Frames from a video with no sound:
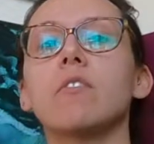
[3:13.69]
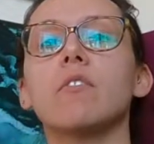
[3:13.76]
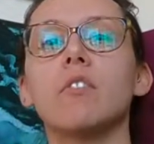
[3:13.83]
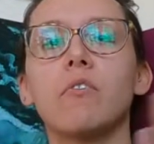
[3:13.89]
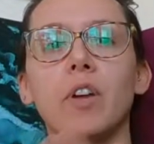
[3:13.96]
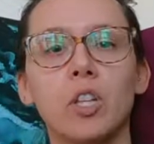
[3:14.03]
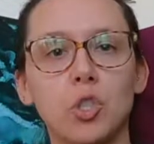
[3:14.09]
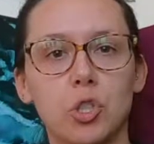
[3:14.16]

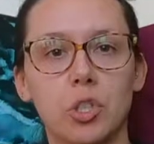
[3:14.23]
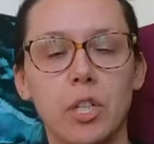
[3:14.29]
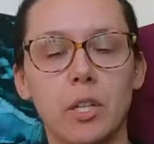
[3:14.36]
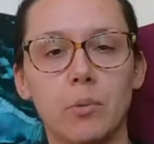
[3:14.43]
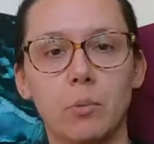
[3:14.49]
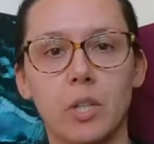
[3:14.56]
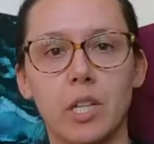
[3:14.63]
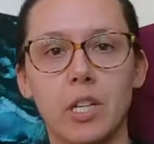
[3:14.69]
eventually
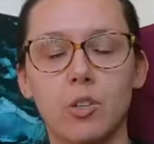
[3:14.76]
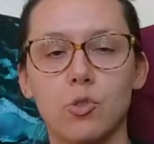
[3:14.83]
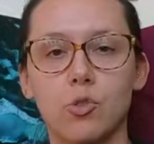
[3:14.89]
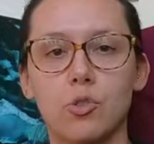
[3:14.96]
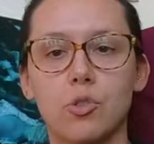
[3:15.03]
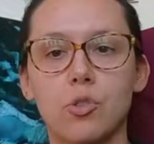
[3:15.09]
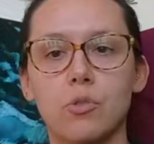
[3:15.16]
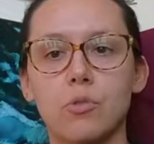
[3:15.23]
I want to
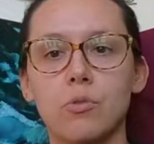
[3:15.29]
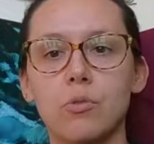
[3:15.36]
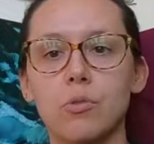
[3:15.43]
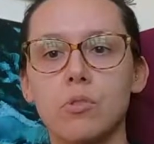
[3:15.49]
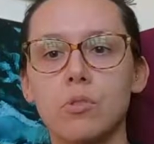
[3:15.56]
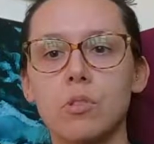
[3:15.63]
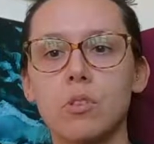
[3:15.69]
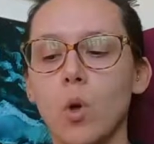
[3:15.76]

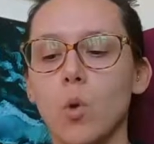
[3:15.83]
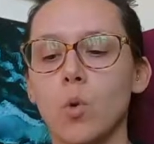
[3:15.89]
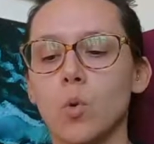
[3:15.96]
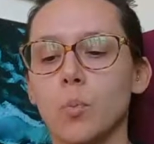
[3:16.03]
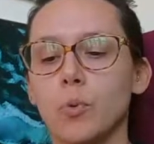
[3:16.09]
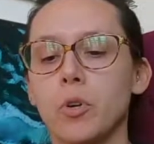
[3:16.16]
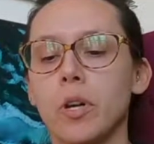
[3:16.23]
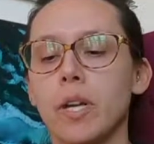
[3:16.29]
introduce
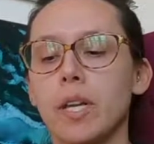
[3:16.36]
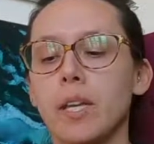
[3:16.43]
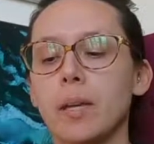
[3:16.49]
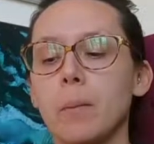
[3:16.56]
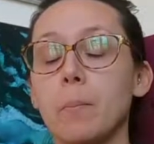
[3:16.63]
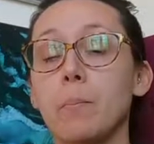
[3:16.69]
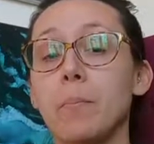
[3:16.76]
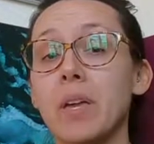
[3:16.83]
whole
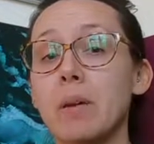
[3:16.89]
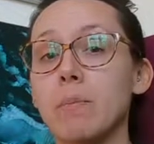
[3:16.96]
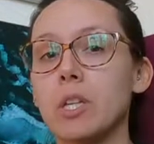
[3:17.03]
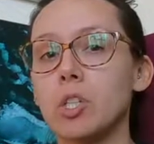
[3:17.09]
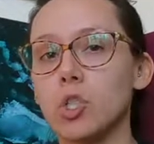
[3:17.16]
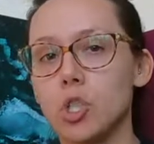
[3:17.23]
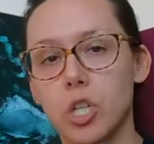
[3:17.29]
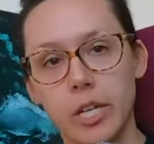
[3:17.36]
prey
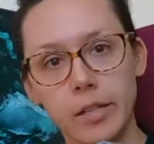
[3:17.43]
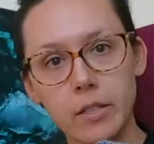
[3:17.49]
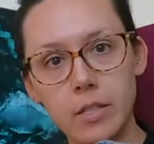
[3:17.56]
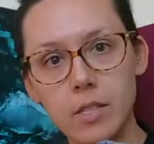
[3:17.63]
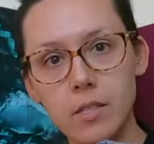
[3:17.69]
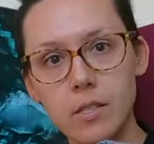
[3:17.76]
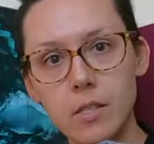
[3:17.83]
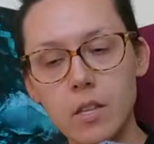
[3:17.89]
baby
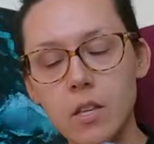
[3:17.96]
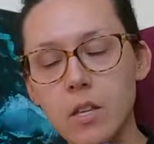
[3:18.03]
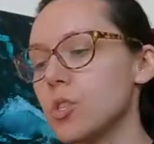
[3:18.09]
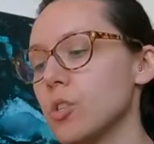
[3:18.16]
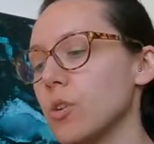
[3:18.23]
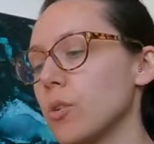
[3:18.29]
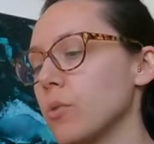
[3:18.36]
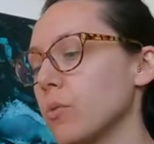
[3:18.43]
chicks.
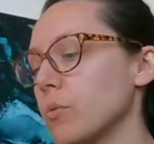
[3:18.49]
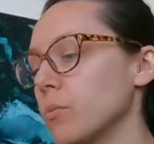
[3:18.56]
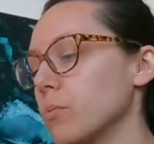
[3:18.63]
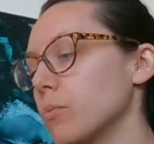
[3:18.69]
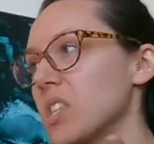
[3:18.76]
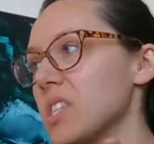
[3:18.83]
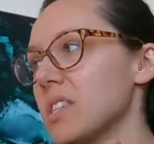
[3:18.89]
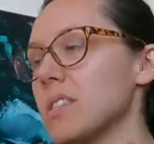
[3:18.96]
So
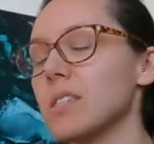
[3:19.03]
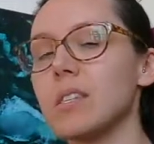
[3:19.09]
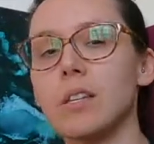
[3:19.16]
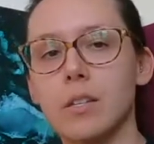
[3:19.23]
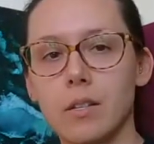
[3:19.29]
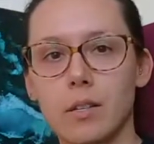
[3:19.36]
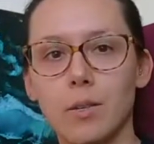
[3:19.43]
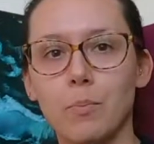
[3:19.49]
this is
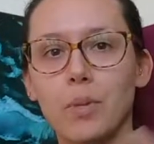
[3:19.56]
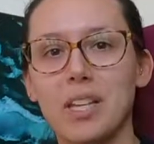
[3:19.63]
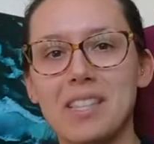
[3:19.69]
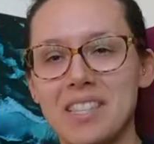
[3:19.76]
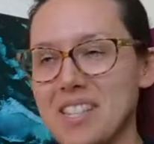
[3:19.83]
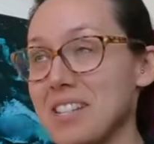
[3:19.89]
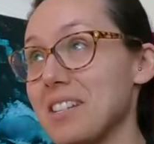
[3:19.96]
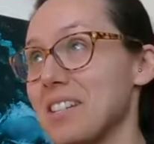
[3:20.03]
a
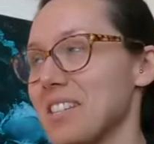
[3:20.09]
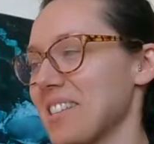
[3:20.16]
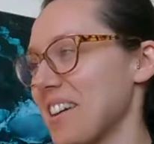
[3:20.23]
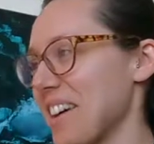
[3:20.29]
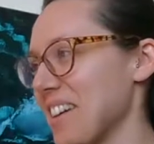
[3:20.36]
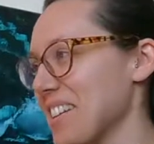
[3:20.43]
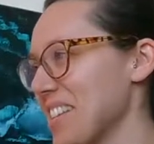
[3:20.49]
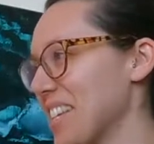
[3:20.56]
blessing in
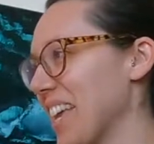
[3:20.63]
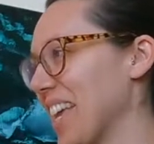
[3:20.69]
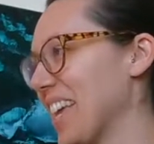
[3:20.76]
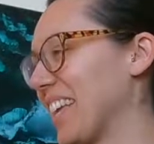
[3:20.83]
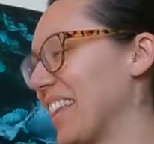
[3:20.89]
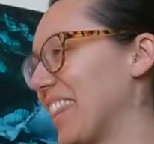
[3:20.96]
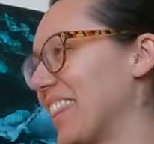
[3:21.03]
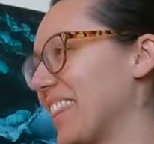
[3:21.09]
disguise,
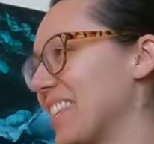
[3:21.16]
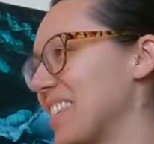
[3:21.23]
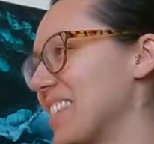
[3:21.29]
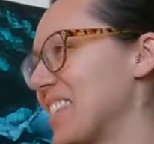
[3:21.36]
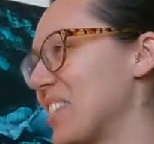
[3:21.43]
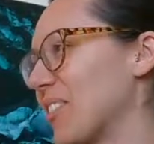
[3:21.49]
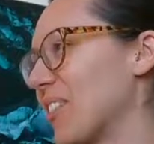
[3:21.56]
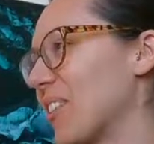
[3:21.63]
the
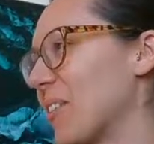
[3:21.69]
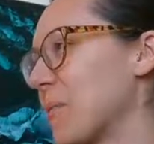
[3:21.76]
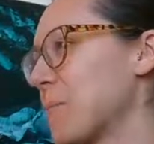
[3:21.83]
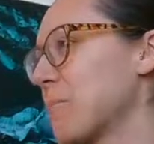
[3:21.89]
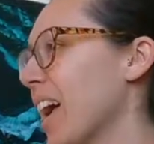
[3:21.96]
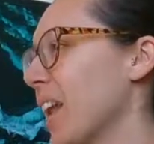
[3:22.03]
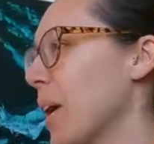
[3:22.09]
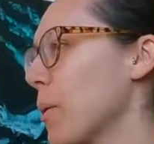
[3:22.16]
0.
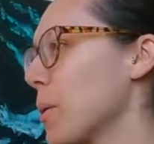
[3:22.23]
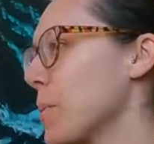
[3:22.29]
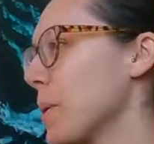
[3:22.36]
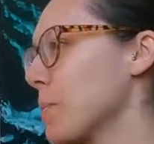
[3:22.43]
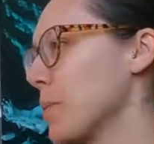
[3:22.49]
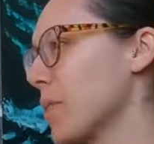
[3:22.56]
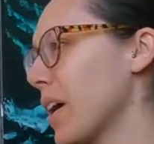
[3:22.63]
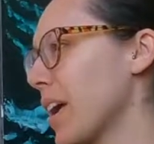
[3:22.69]
And I
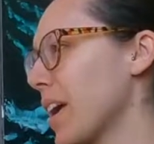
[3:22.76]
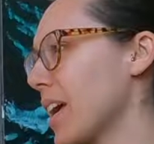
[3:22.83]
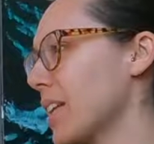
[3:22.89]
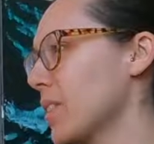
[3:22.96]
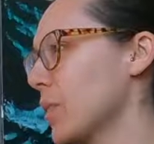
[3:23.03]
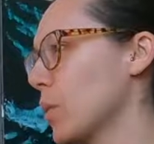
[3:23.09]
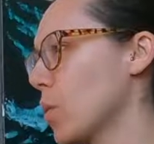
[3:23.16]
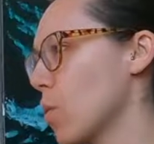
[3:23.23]
remember I
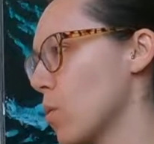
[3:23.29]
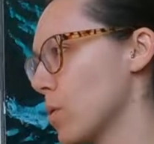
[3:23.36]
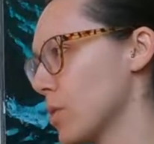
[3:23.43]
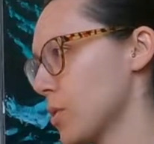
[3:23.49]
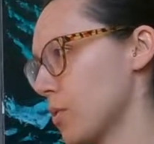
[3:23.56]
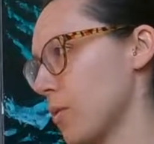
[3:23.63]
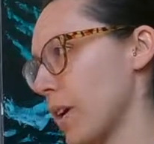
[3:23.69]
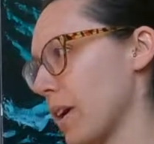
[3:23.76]
had the
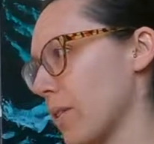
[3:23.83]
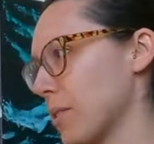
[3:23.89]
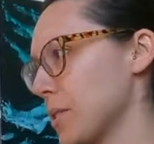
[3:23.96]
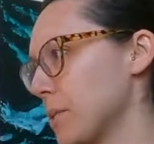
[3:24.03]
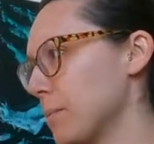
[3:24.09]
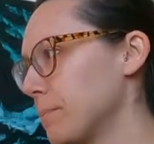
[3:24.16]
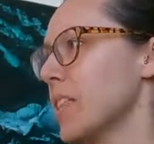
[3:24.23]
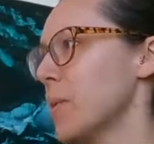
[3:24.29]
coarse
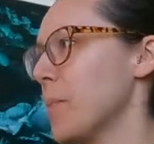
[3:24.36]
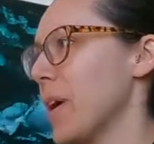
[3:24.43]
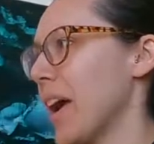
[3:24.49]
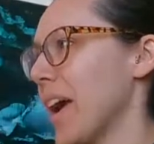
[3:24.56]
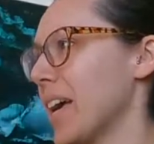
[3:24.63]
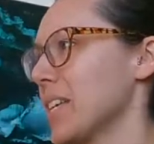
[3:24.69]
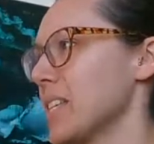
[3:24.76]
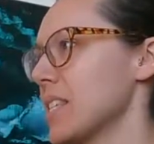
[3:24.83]
ground in the
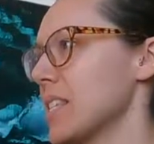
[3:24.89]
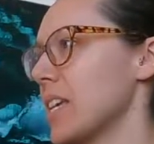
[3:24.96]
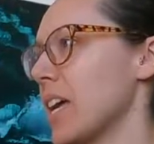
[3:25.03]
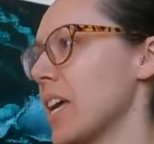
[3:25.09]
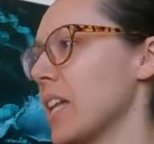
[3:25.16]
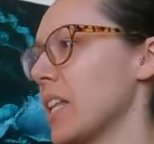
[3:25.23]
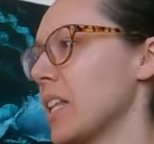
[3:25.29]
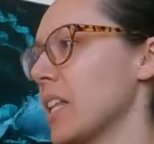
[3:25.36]
past
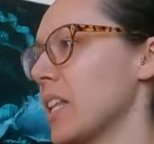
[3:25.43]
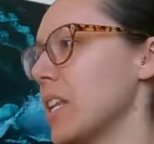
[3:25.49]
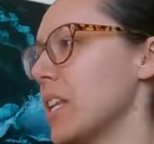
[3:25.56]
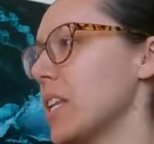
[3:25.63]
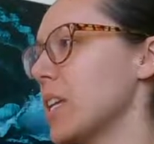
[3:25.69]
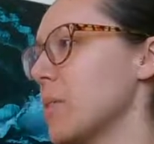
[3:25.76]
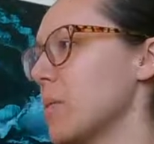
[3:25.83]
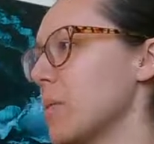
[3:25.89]
and
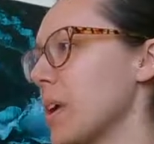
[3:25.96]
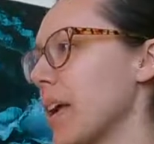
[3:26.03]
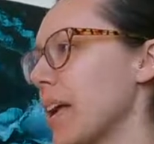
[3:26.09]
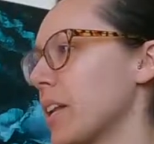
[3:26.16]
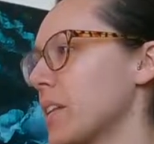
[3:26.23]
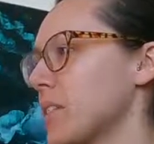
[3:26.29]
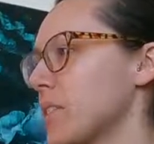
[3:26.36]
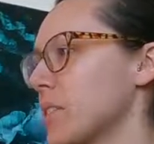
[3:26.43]
it
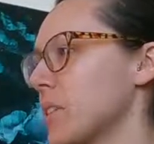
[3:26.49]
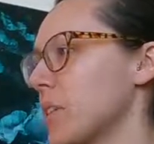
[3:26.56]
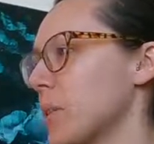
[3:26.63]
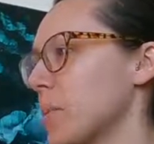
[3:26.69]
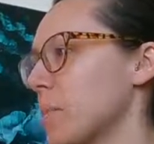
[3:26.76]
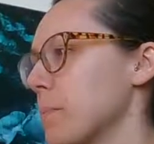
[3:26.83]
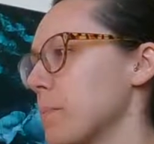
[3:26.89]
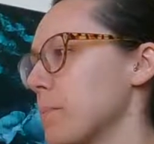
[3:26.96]
had
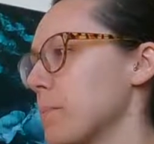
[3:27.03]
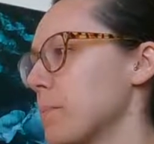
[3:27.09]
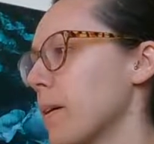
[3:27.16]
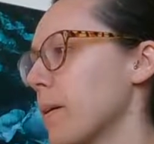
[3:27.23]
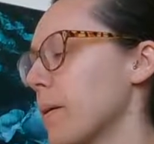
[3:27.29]
some